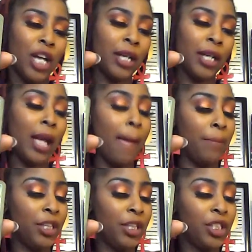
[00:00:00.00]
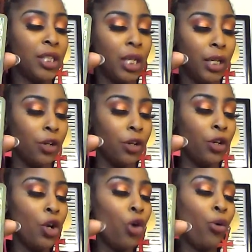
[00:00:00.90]
ambitious leader
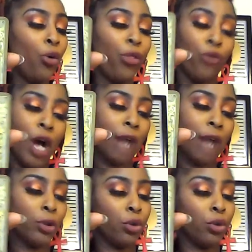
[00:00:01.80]
who thrives on